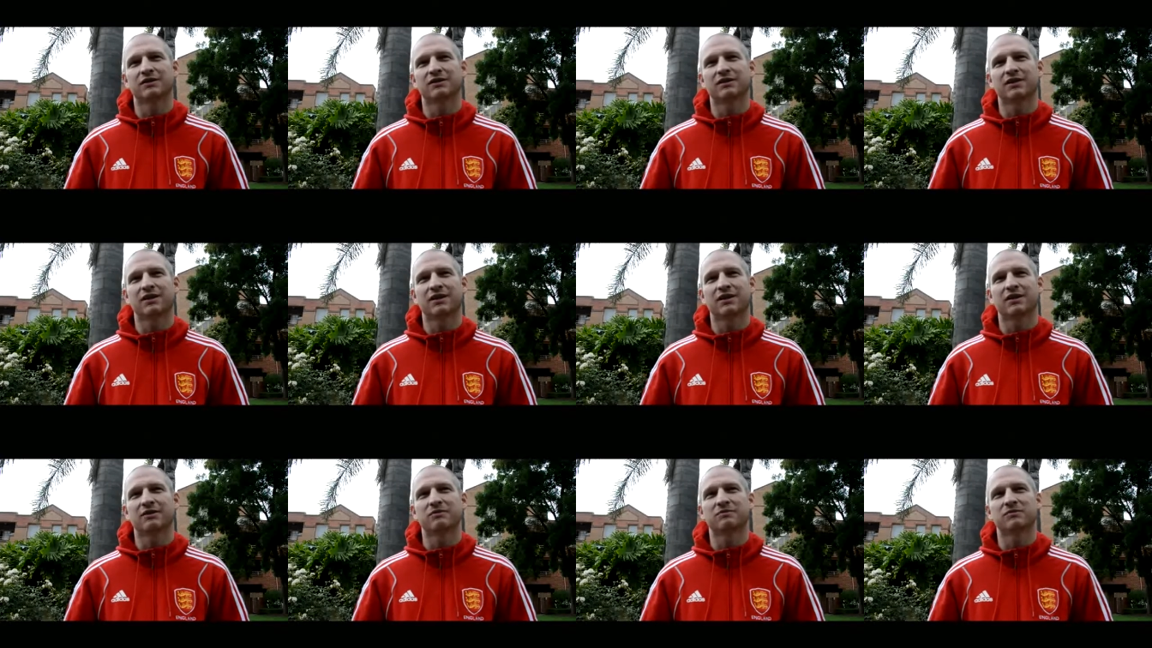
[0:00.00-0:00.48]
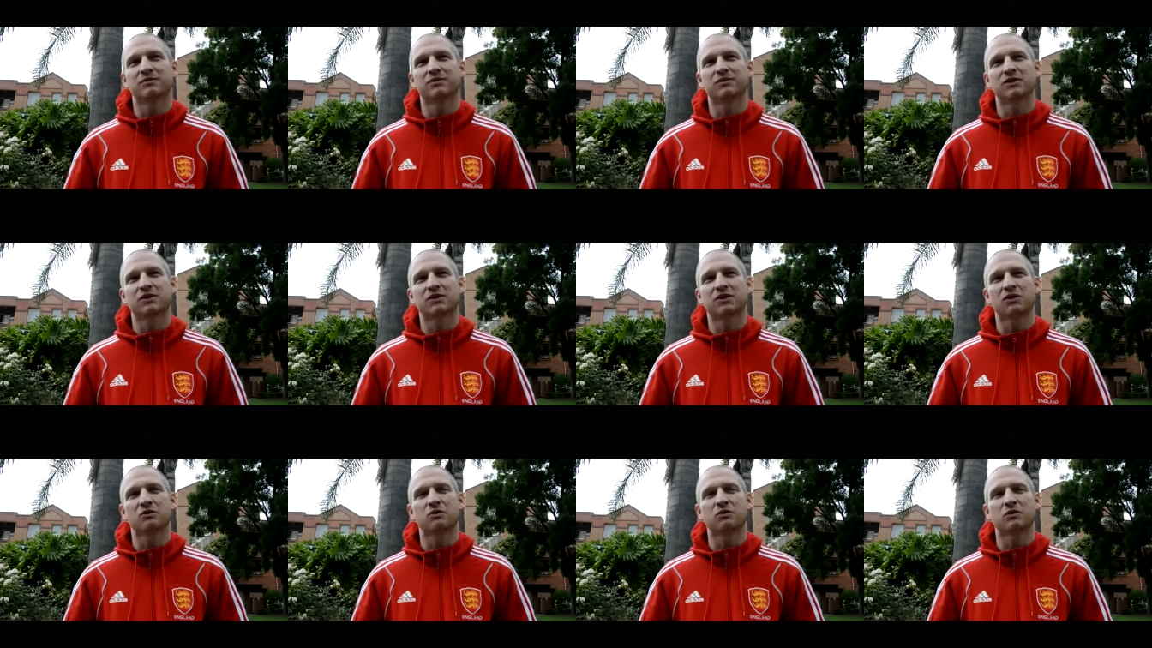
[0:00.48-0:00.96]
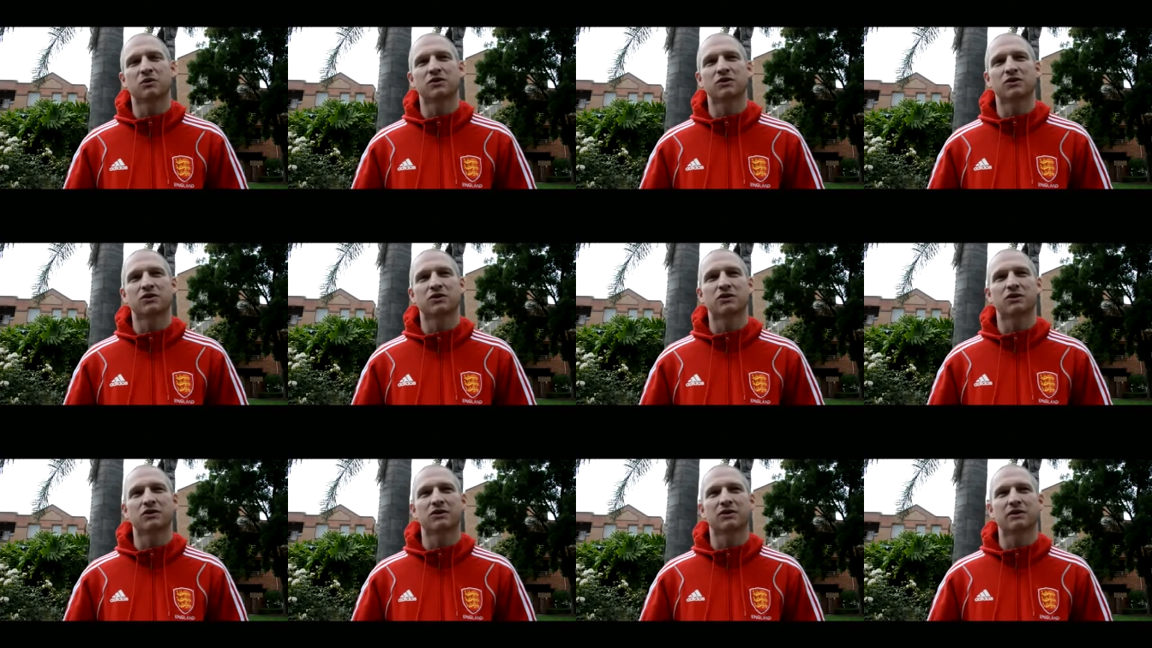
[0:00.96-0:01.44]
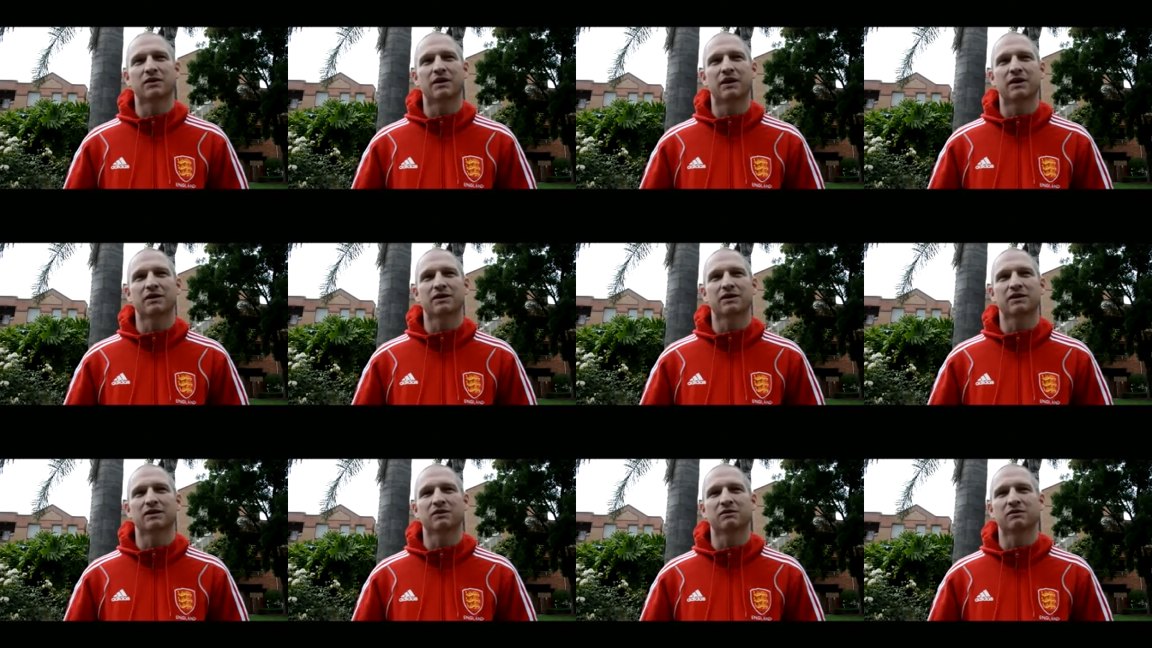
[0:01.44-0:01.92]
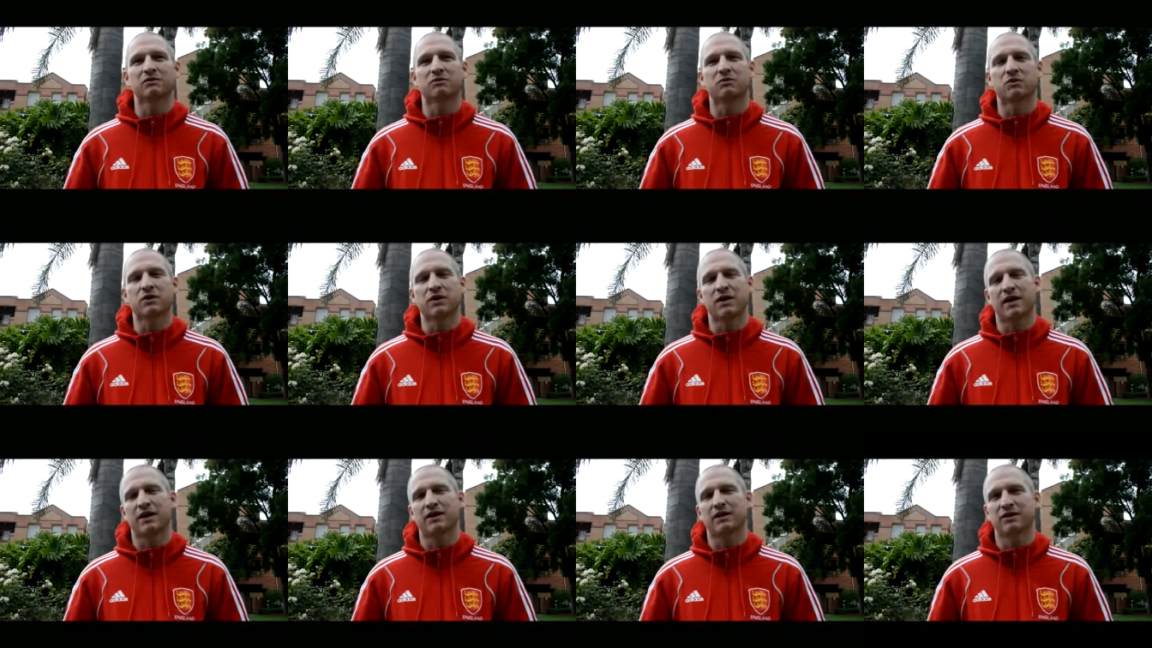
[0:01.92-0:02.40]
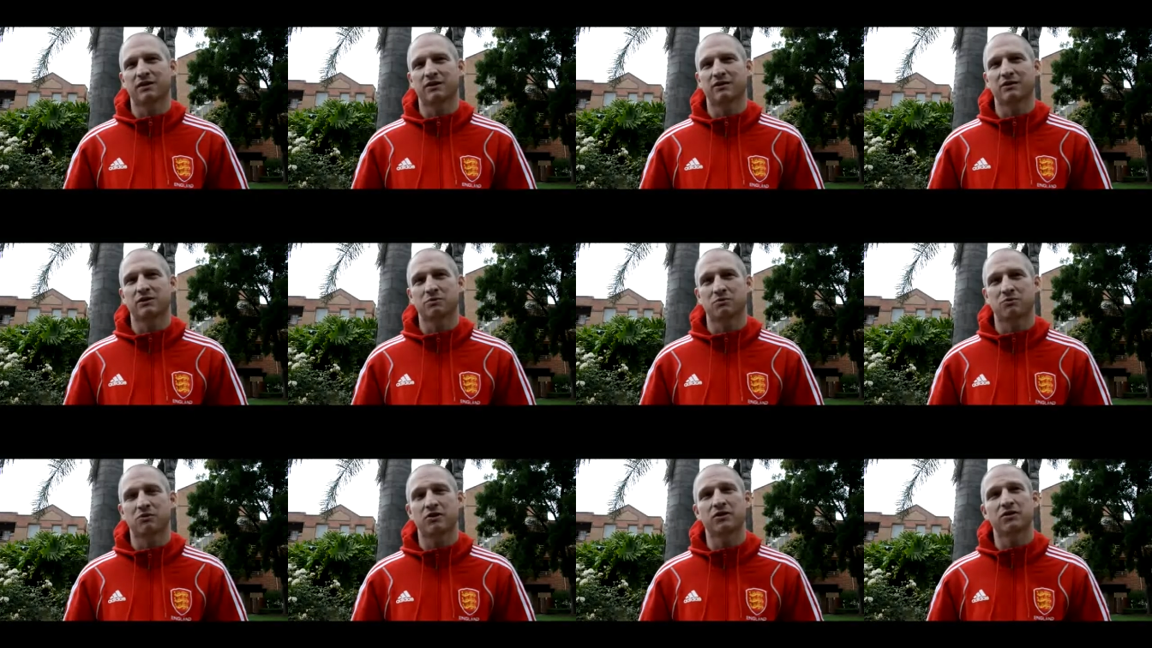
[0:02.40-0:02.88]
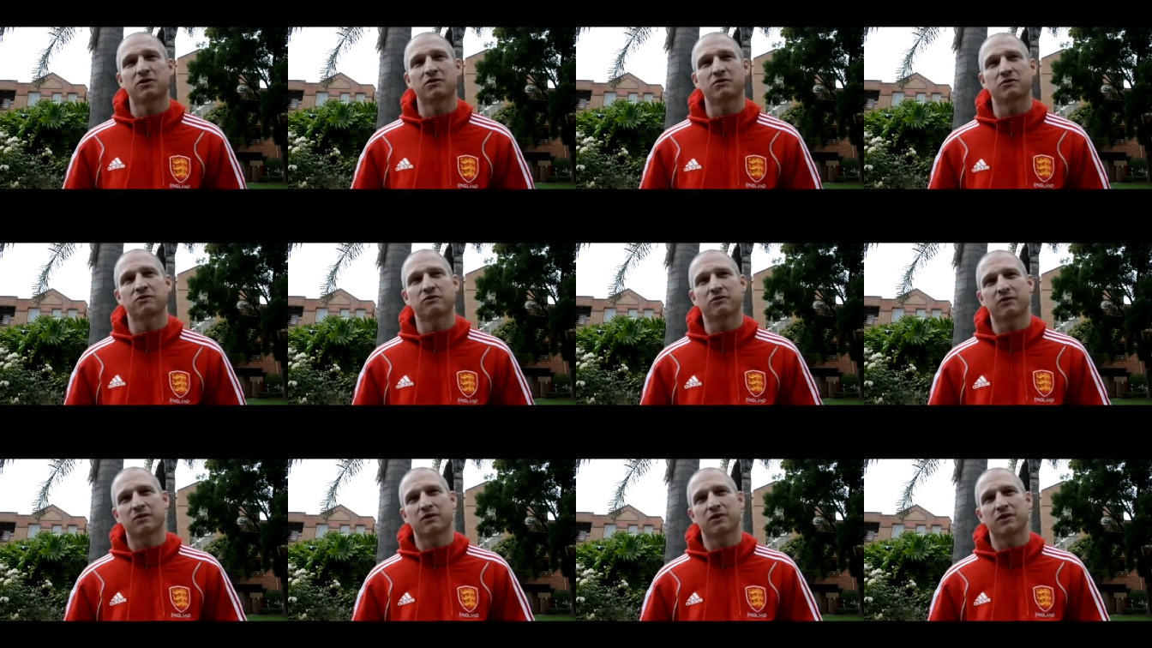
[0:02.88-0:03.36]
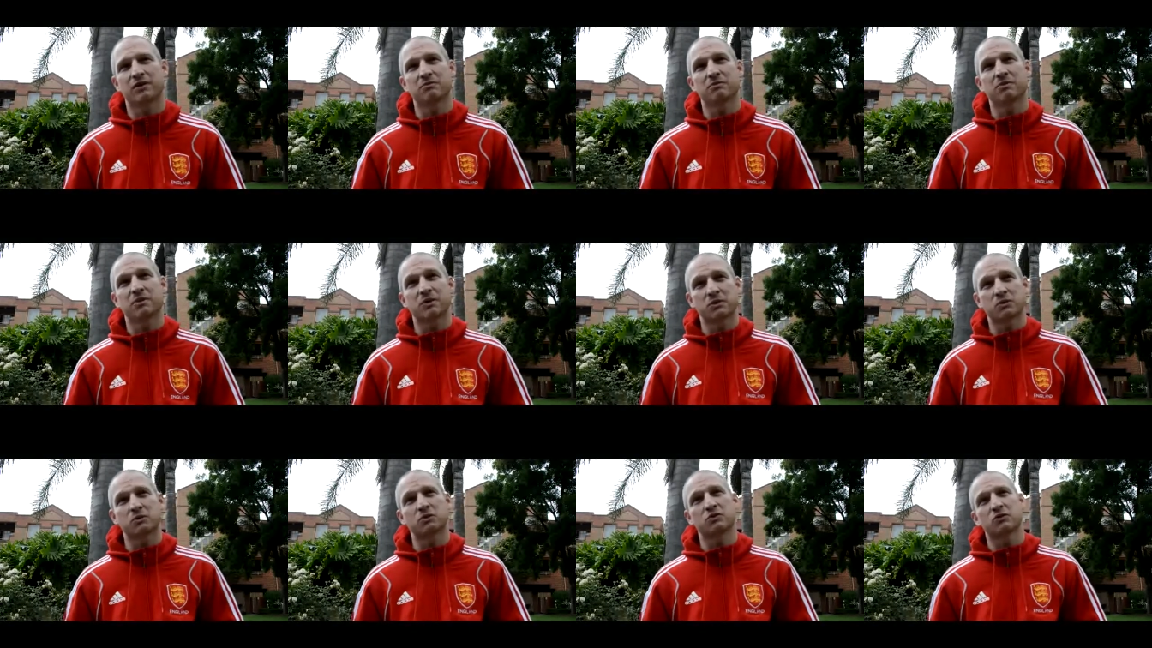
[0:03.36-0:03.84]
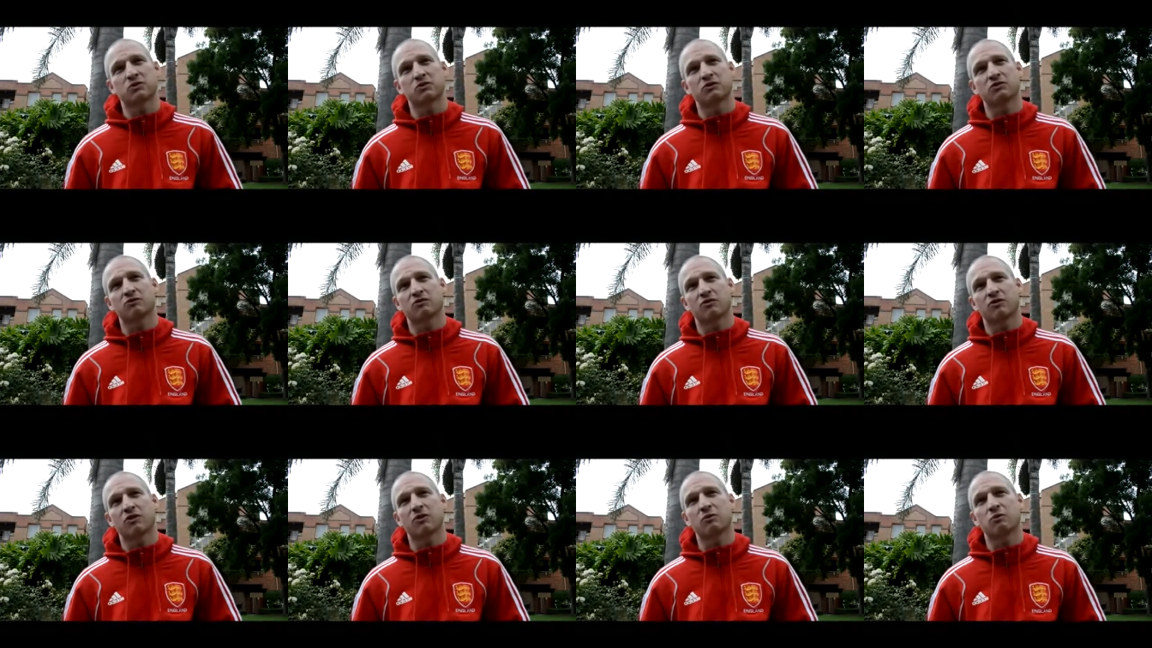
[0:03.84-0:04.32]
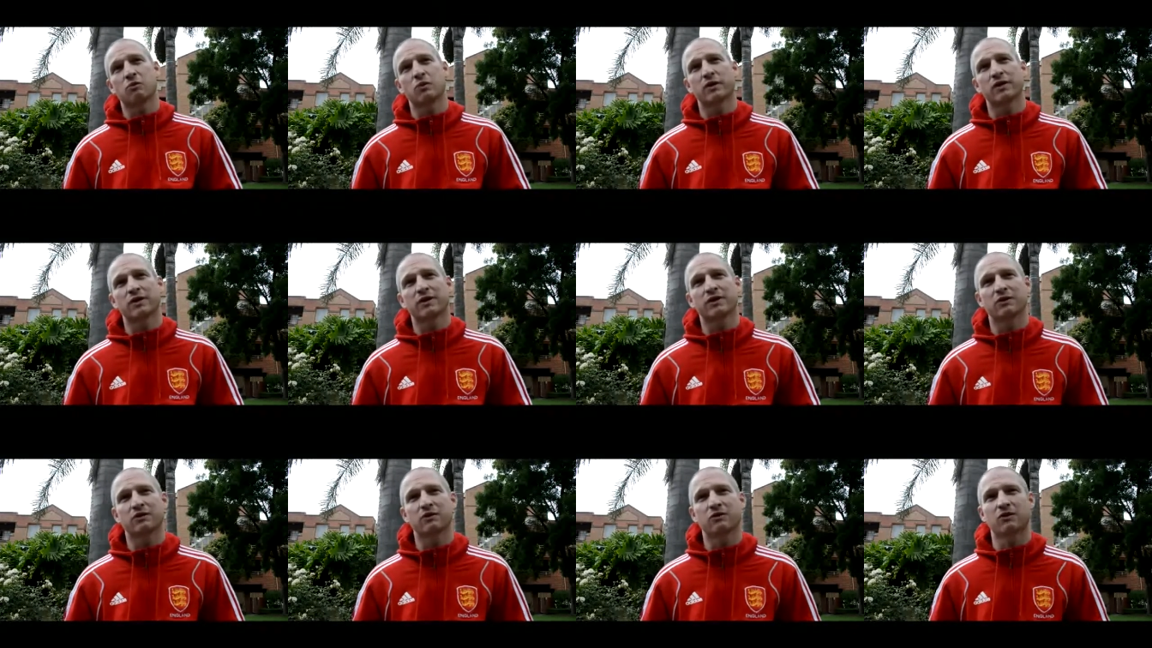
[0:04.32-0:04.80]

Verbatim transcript: Um, so we certainly had a we had an aspiration for the Olympics was to try and win it,